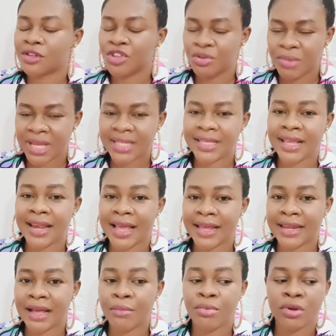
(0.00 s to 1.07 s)
You may say
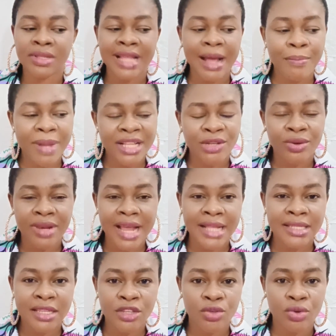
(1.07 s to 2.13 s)
like that, but that
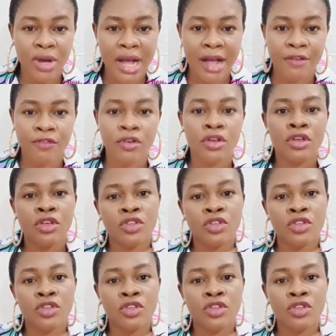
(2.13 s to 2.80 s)
particular thing you have,